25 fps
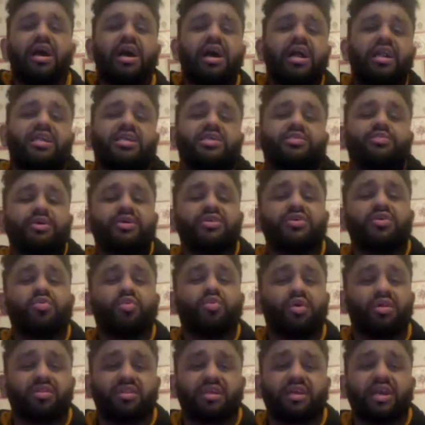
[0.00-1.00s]
And especially
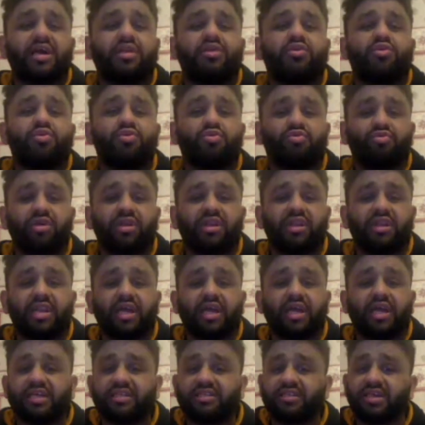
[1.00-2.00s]
one thing I do really
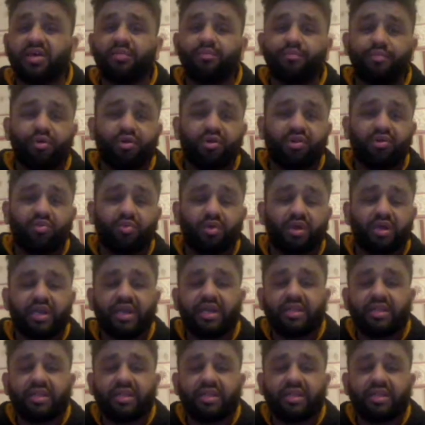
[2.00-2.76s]
like is her body work.